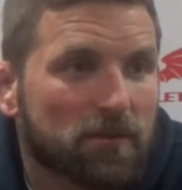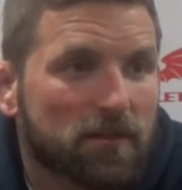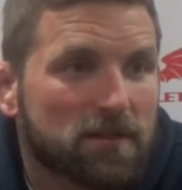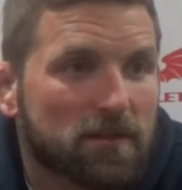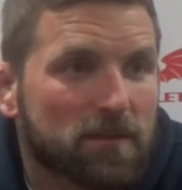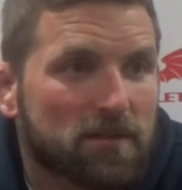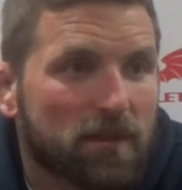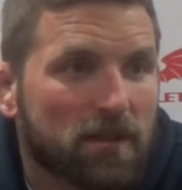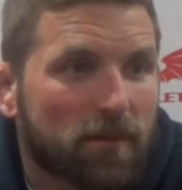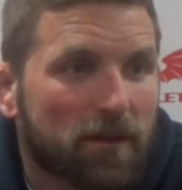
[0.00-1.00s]
I don't think he's going to be
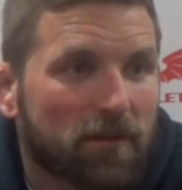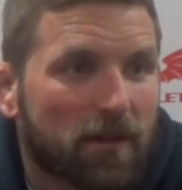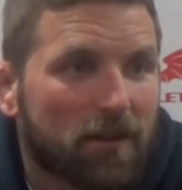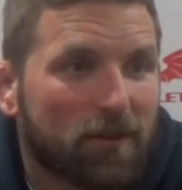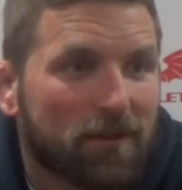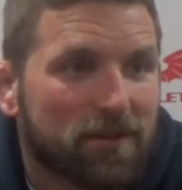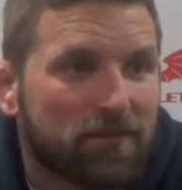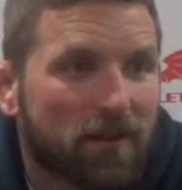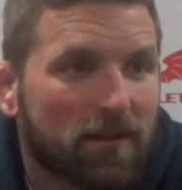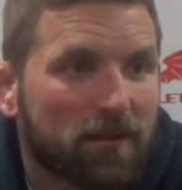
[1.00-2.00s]
swayed by a crowd. He's a
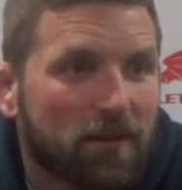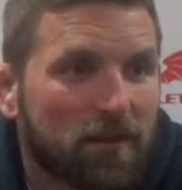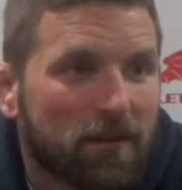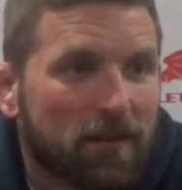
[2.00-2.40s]
very